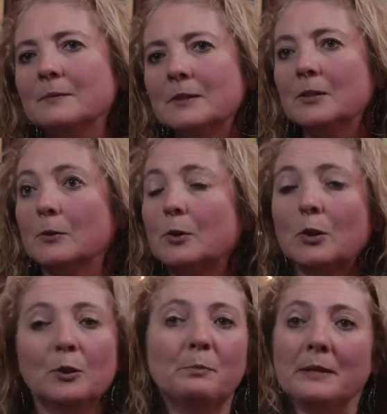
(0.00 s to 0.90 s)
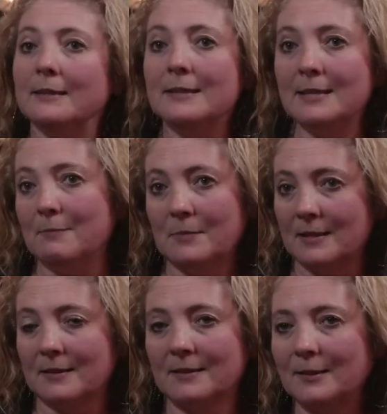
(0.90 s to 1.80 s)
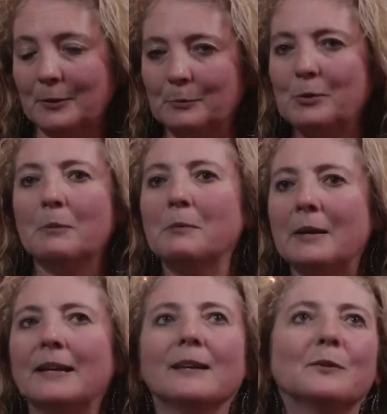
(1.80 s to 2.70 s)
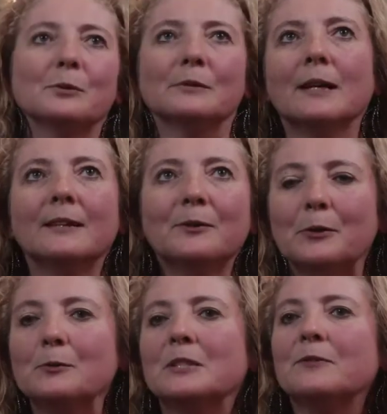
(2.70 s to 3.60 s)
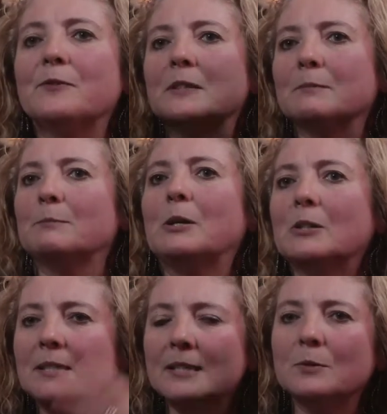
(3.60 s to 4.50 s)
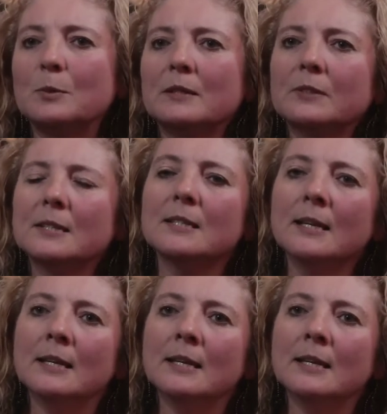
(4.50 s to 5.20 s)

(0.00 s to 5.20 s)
you know, could be deemed as, you know, problematic or, I don't know, different politics or whatever it is,